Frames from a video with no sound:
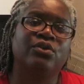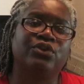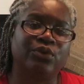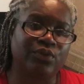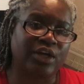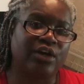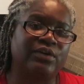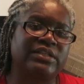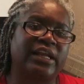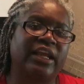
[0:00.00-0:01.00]
do
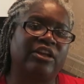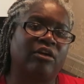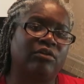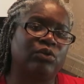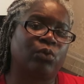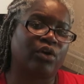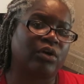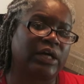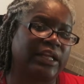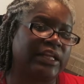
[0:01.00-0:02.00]
those and I can only
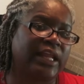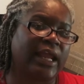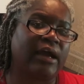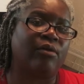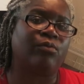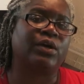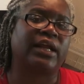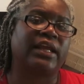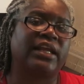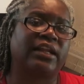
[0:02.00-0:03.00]
work on it now when
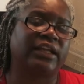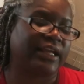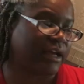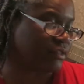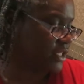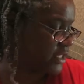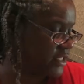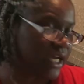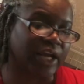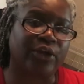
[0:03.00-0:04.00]
I can lay out the
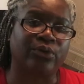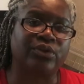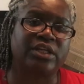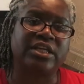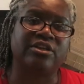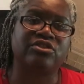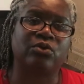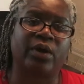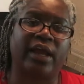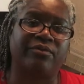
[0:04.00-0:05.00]
entire thing
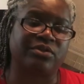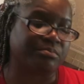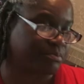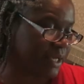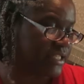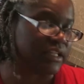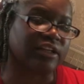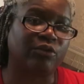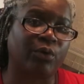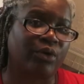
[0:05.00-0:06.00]
so I have to
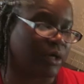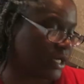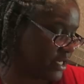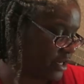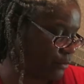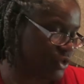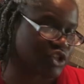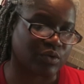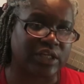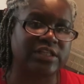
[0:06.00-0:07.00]
basically work on it at
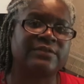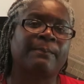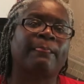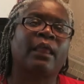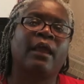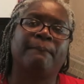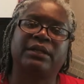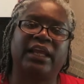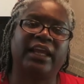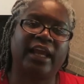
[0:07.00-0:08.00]
retreats
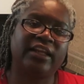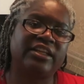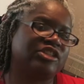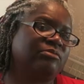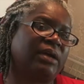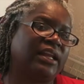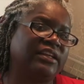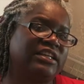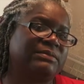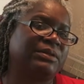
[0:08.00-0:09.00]
but I added it to my
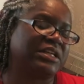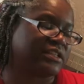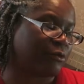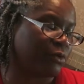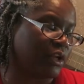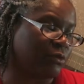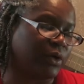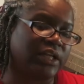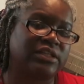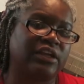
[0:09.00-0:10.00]
list because I really
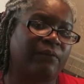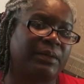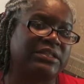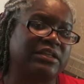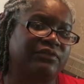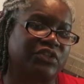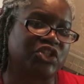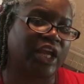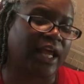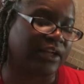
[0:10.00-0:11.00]
wanted to give myself a
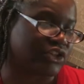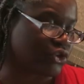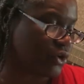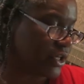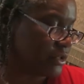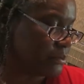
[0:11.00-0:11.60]
challenge on